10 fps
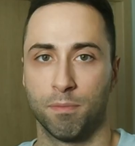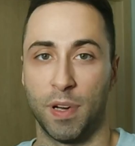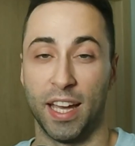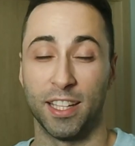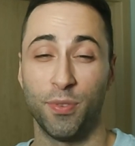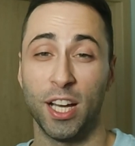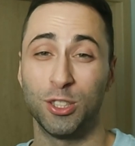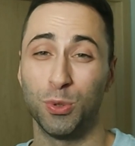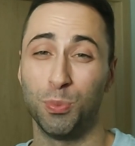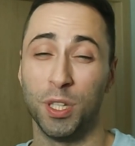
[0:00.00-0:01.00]
My
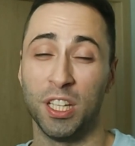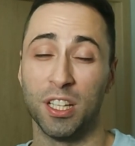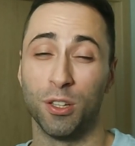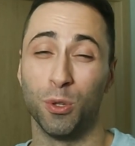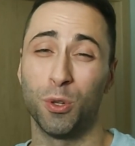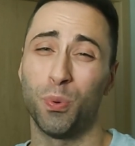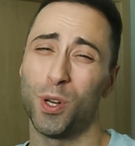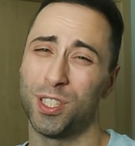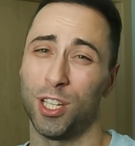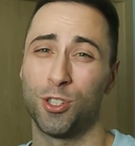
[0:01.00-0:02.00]
advice would be look for
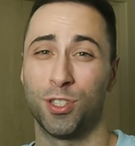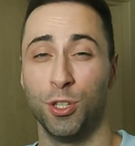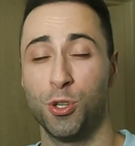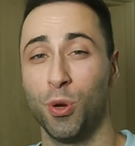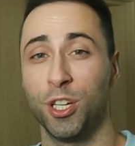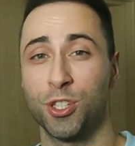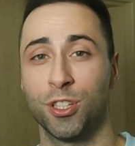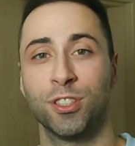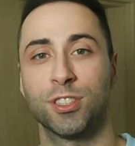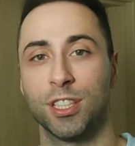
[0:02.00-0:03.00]
such
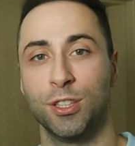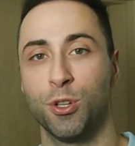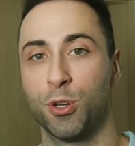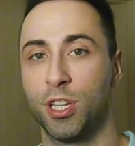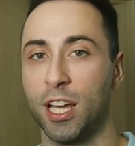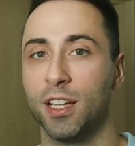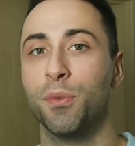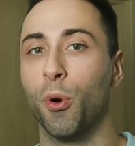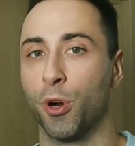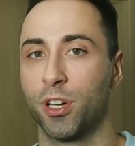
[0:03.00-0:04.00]
situations in your daily
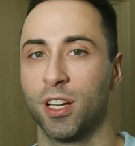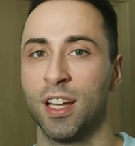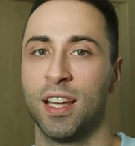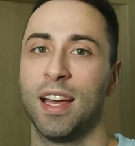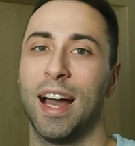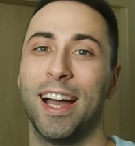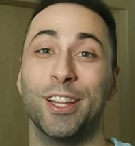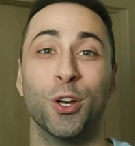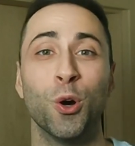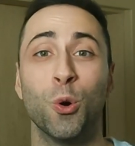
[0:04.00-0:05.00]
work. I
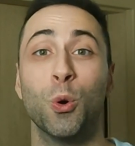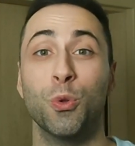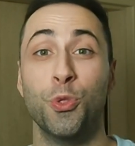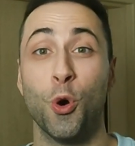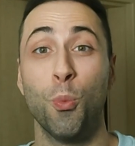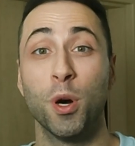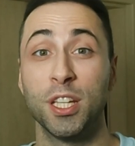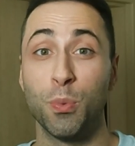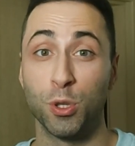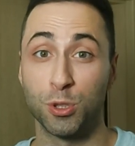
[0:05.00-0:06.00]
know
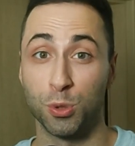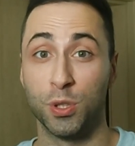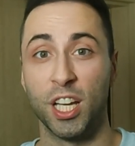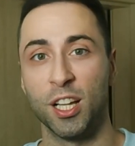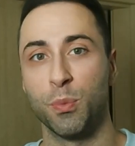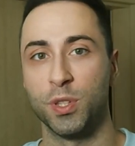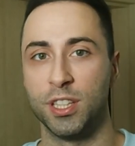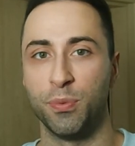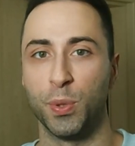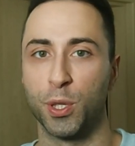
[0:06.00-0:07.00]
nobody wants to deal with
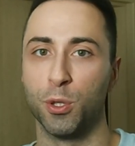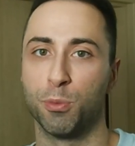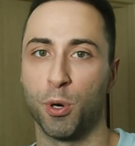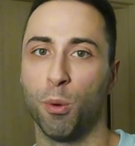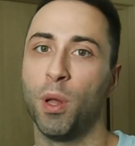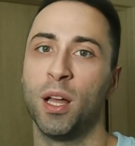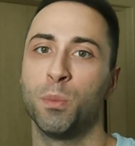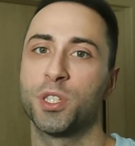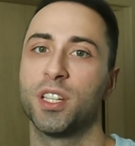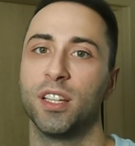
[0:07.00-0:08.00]
difficult
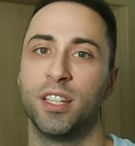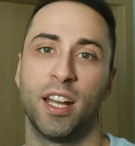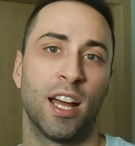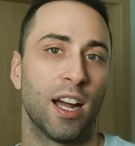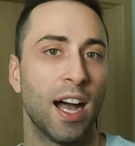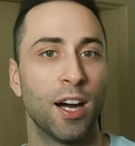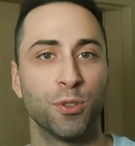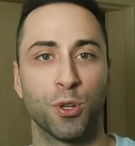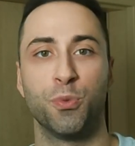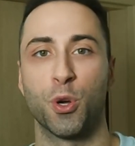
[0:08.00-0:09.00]
problems that are
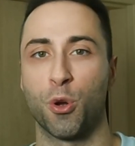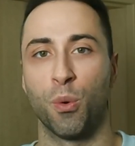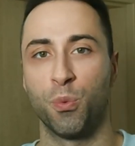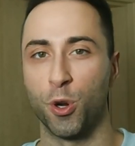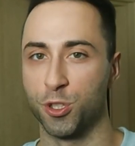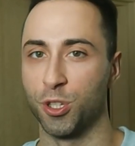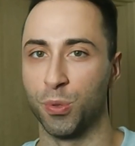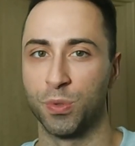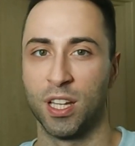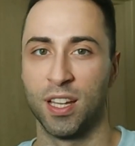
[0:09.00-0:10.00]
out of your comfort
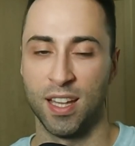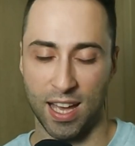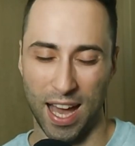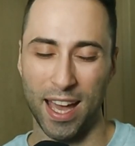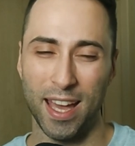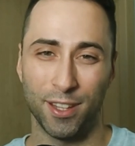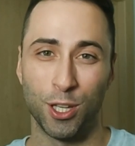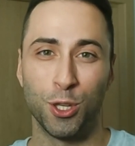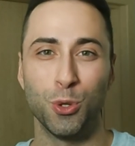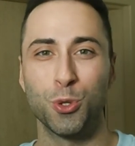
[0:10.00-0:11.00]
zone. I had
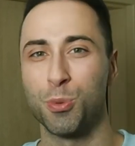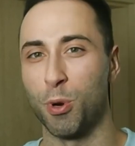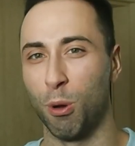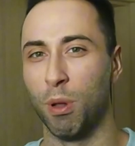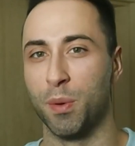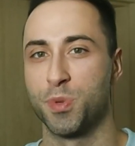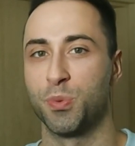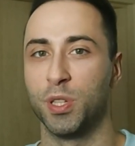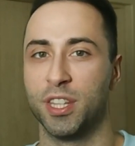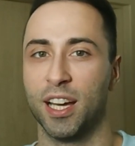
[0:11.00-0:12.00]
huge problems
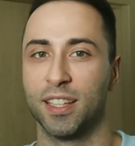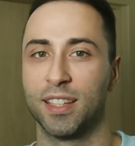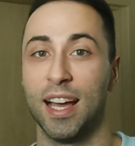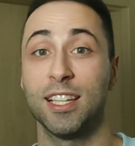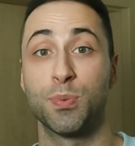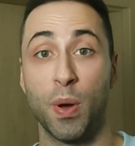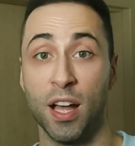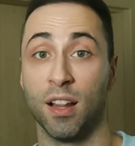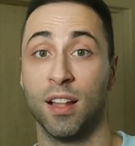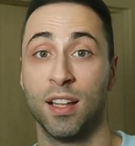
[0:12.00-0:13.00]
with that as
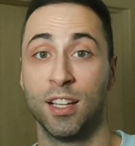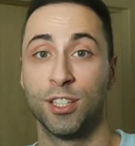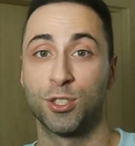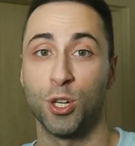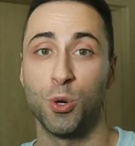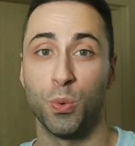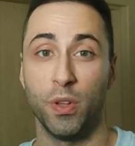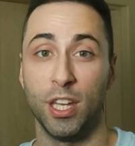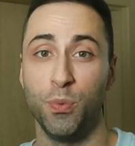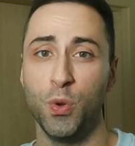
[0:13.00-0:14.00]
well. So
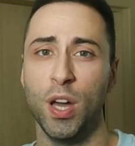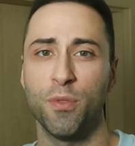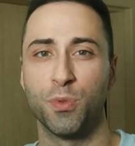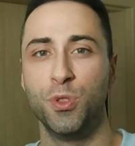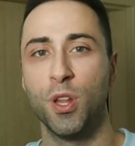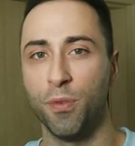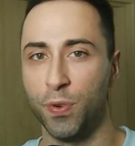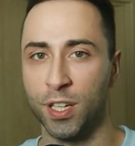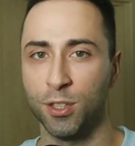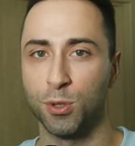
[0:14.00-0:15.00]
if you have
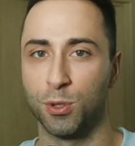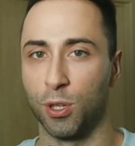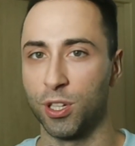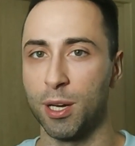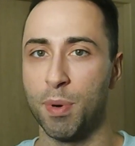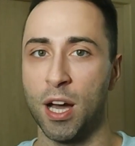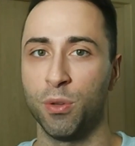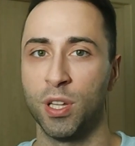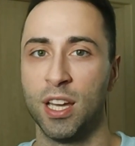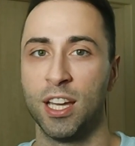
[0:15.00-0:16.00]
nothing to talk
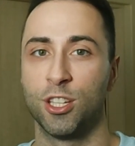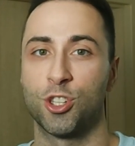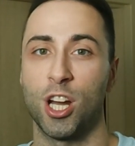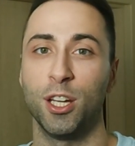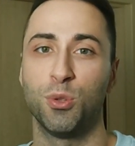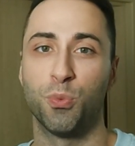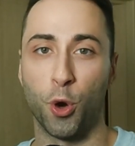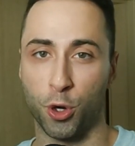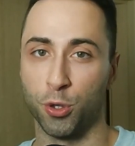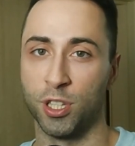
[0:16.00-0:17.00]
about, try to
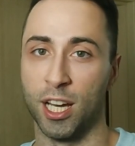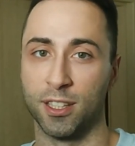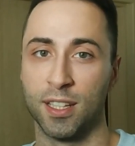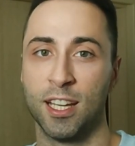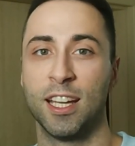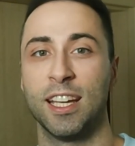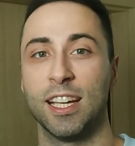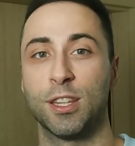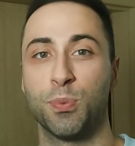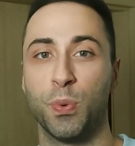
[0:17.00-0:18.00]
work on that.
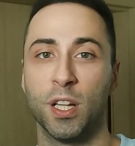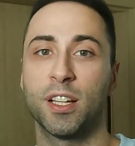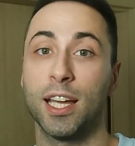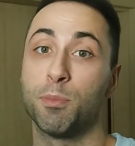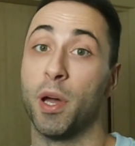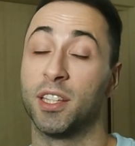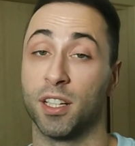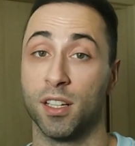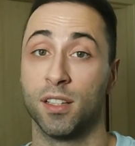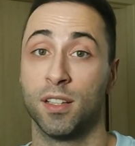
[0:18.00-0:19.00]
It will get better.